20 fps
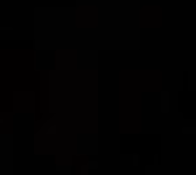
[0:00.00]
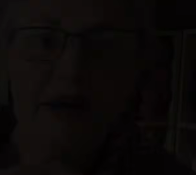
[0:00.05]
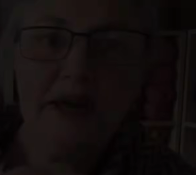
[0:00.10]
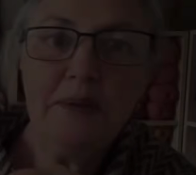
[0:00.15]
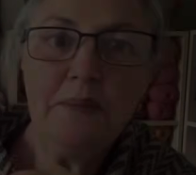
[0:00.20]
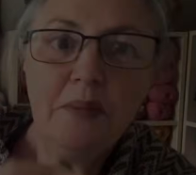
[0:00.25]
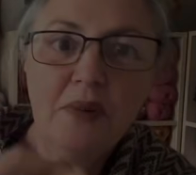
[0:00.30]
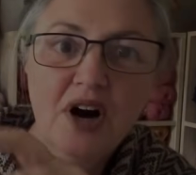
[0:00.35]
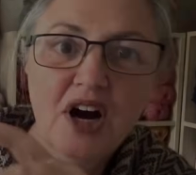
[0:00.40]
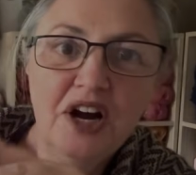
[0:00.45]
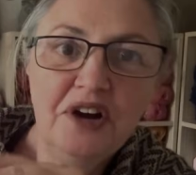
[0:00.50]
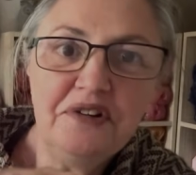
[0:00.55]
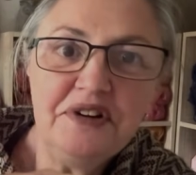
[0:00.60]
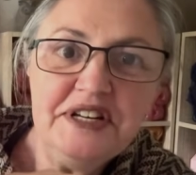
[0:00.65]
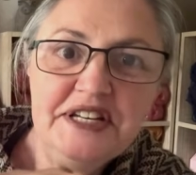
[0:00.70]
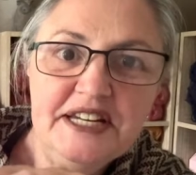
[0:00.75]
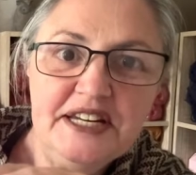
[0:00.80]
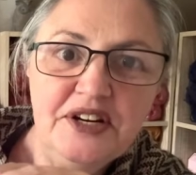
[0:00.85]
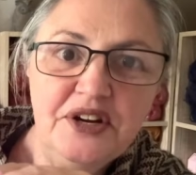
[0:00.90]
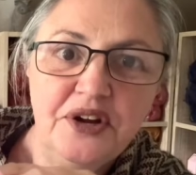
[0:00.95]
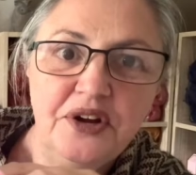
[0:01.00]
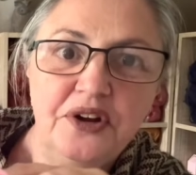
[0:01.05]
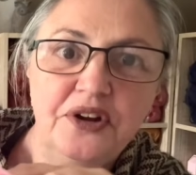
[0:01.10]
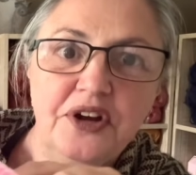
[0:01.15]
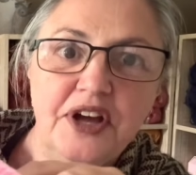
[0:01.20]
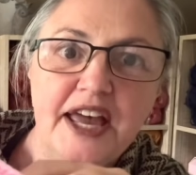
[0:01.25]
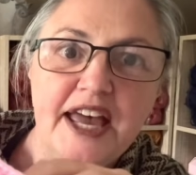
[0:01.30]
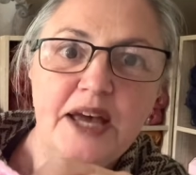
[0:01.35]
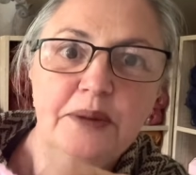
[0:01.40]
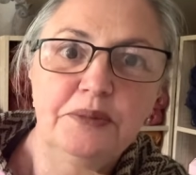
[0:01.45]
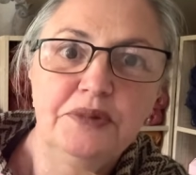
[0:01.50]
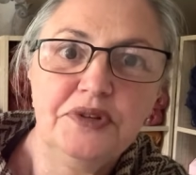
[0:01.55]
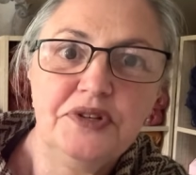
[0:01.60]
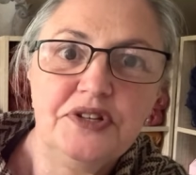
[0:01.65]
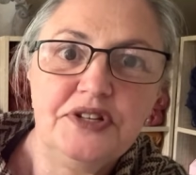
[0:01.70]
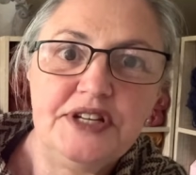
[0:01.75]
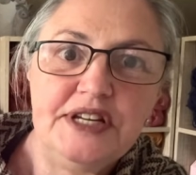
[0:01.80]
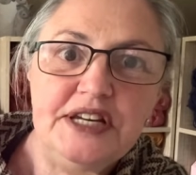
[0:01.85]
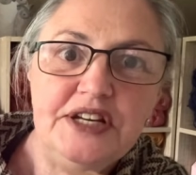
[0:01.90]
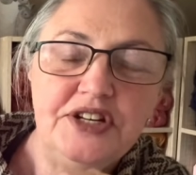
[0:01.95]
When Myra did her camel
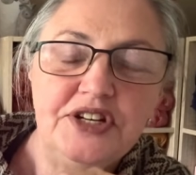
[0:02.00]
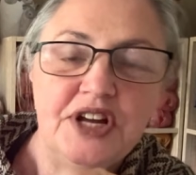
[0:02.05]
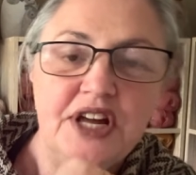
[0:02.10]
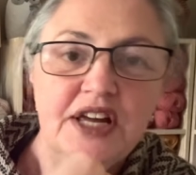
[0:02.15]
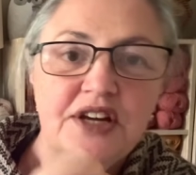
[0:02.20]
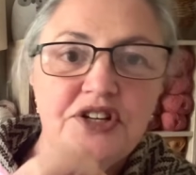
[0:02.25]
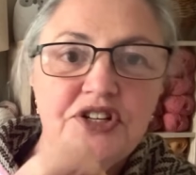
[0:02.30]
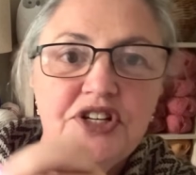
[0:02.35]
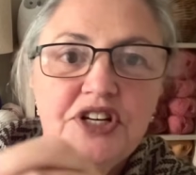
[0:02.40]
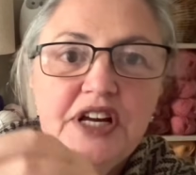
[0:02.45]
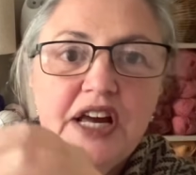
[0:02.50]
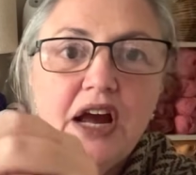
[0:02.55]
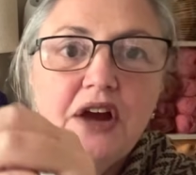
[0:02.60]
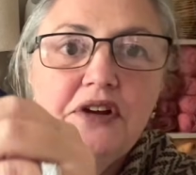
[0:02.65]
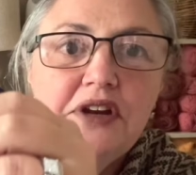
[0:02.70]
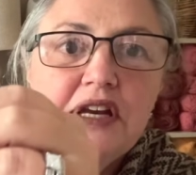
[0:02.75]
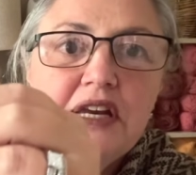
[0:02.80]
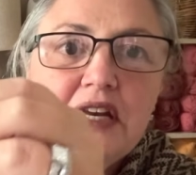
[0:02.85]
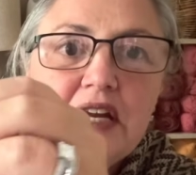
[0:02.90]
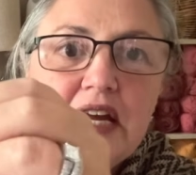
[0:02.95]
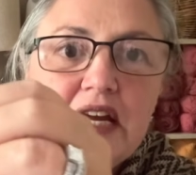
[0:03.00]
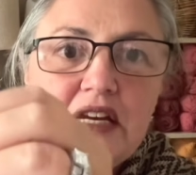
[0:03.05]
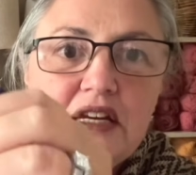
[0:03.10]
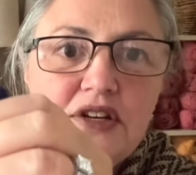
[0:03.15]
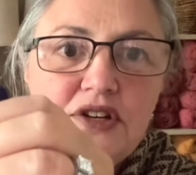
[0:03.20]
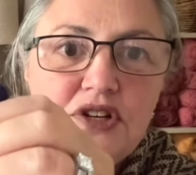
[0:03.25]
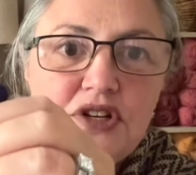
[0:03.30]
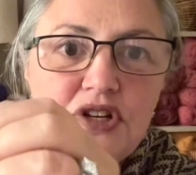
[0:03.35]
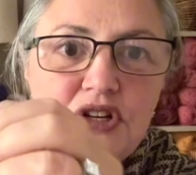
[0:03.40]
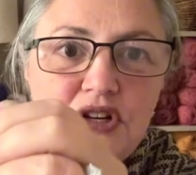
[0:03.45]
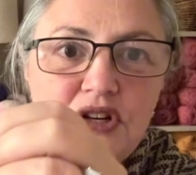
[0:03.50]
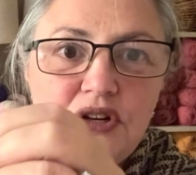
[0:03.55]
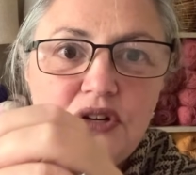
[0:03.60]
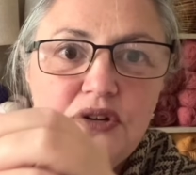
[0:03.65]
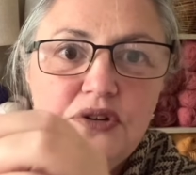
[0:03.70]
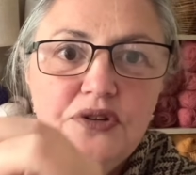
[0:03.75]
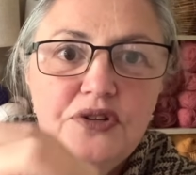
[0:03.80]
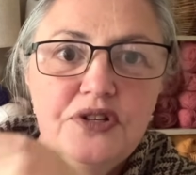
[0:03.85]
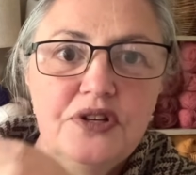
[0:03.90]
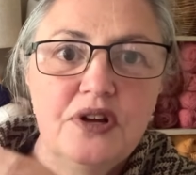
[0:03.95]
stitch, she only needed to
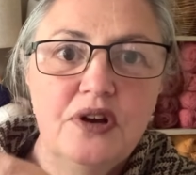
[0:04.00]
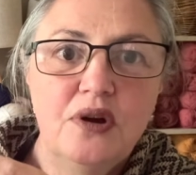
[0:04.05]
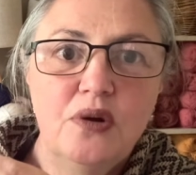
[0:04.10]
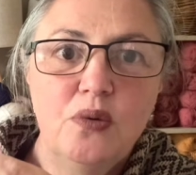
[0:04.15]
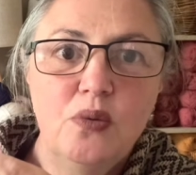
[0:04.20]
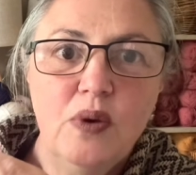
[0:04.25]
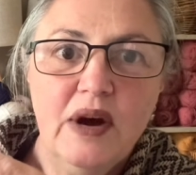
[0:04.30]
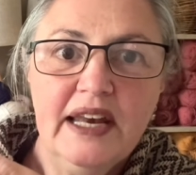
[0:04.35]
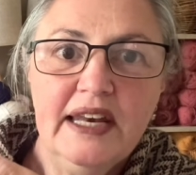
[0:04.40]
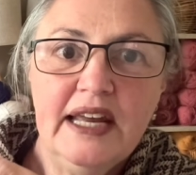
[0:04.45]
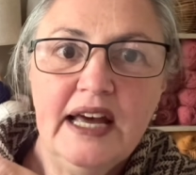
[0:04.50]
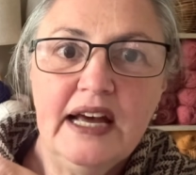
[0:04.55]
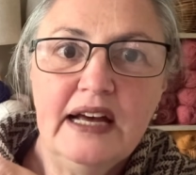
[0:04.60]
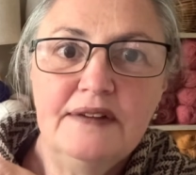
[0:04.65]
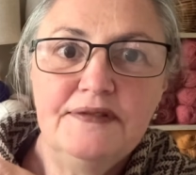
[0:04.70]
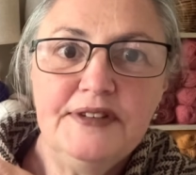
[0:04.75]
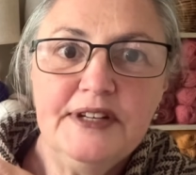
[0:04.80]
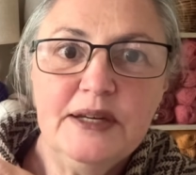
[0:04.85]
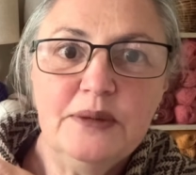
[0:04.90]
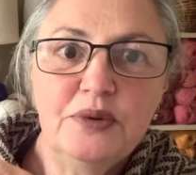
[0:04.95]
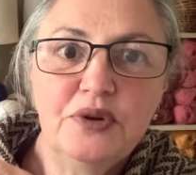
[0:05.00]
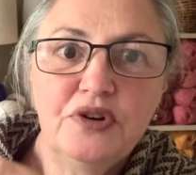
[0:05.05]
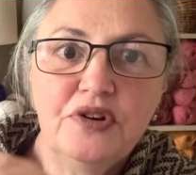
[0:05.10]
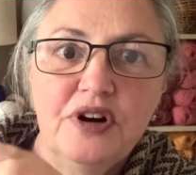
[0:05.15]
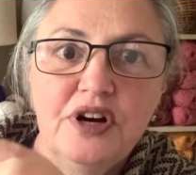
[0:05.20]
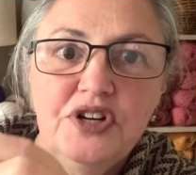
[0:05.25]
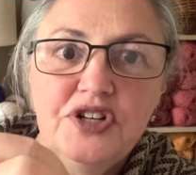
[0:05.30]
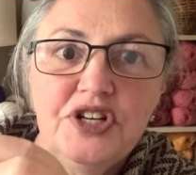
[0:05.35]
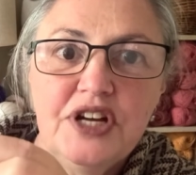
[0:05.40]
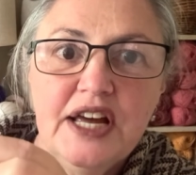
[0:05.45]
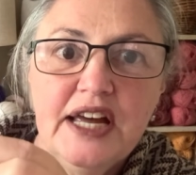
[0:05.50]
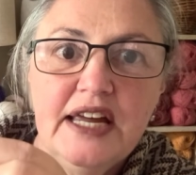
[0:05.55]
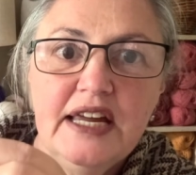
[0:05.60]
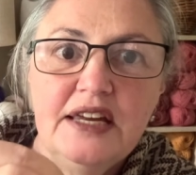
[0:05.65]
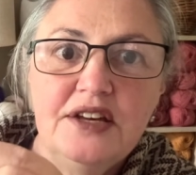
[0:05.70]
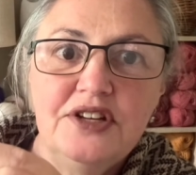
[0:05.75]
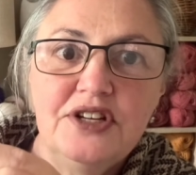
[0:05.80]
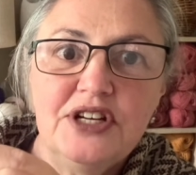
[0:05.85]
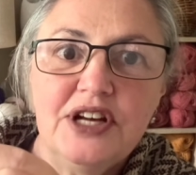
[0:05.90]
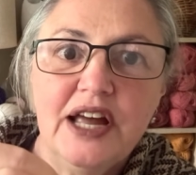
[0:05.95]
use 1/2 double
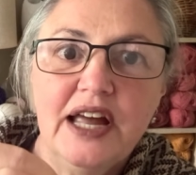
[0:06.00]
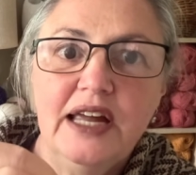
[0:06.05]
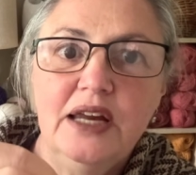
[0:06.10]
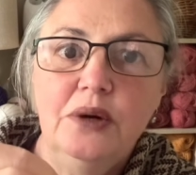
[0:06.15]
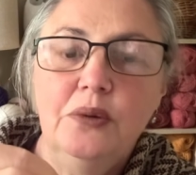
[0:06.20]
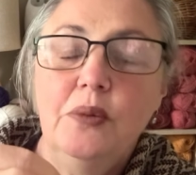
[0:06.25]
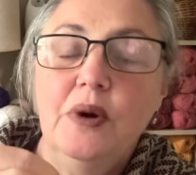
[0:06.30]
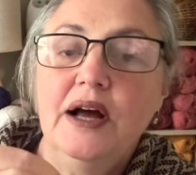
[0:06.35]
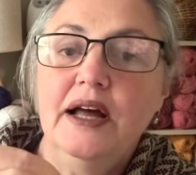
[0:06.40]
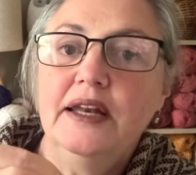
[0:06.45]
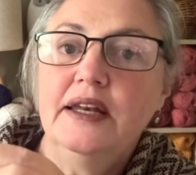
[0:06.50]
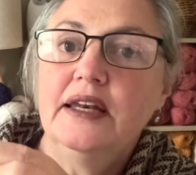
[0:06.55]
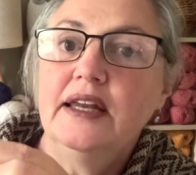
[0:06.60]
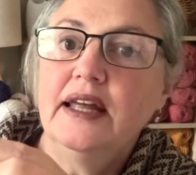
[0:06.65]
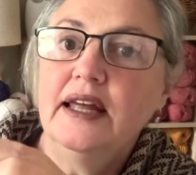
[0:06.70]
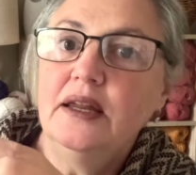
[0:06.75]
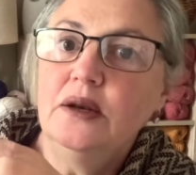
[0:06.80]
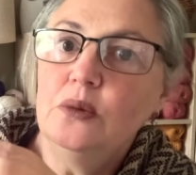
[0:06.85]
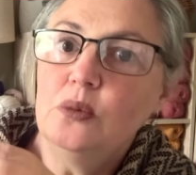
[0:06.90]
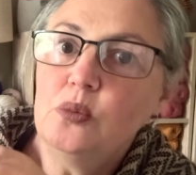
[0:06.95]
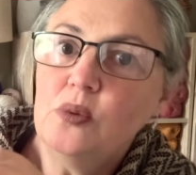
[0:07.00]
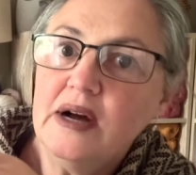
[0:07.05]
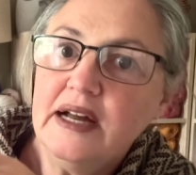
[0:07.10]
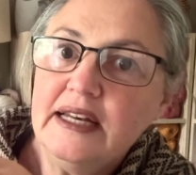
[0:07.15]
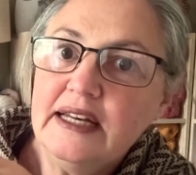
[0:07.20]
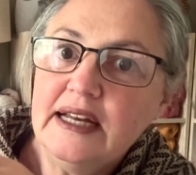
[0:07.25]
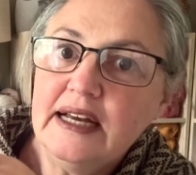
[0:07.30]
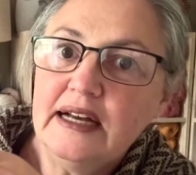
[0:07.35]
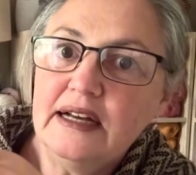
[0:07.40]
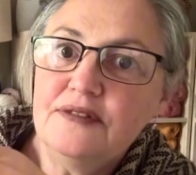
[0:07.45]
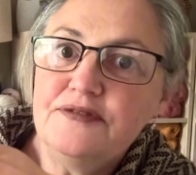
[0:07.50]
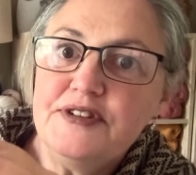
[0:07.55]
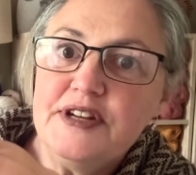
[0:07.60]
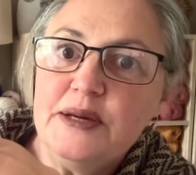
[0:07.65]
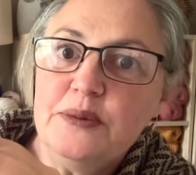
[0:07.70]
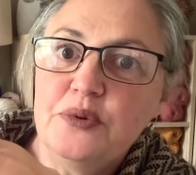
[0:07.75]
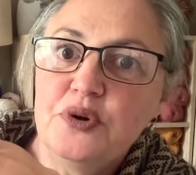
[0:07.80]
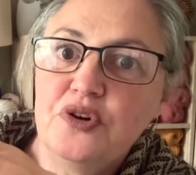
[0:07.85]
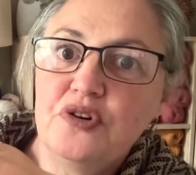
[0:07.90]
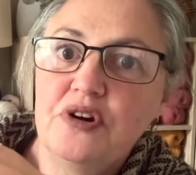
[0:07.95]
crochet, chain 1, and 1/2
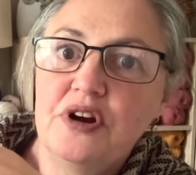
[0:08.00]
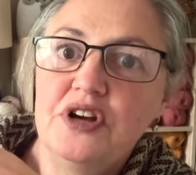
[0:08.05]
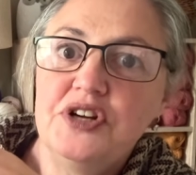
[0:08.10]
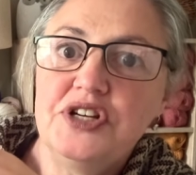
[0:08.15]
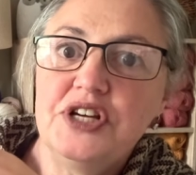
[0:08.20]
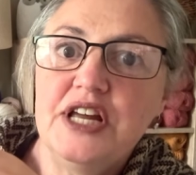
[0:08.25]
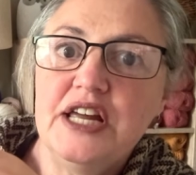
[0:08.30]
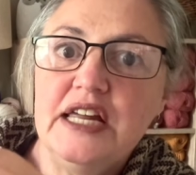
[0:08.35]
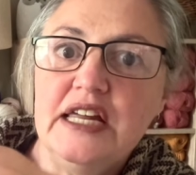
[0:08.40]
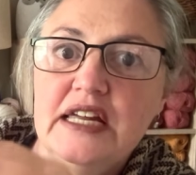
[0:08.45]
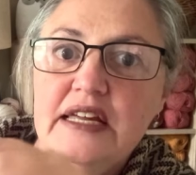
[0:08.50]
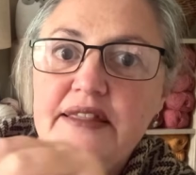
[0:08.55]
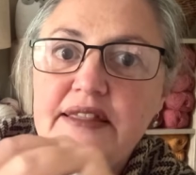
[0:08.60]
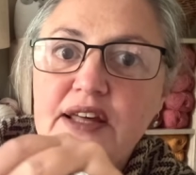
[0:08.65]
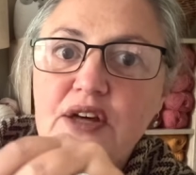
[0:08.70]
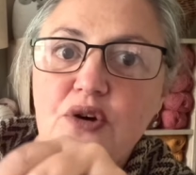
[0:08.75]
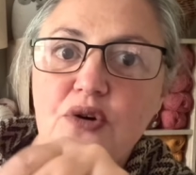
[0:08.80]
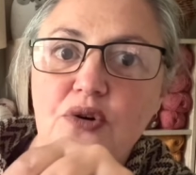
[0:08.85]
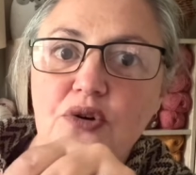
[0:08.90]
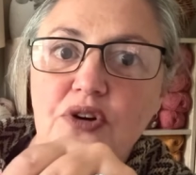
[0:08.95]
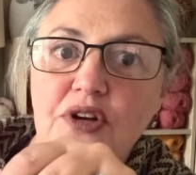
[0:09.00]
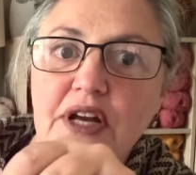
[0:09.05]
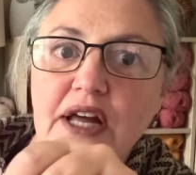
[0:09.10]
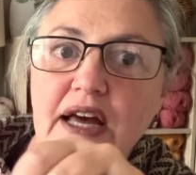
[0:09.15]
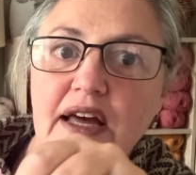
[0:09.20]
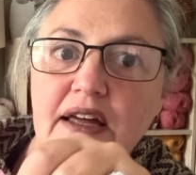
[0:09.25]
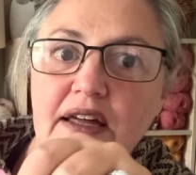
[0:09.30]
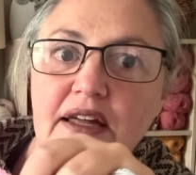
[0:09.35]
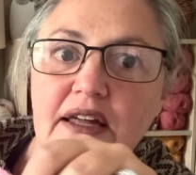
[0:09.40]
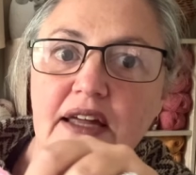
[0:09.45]
double crochet in the corner.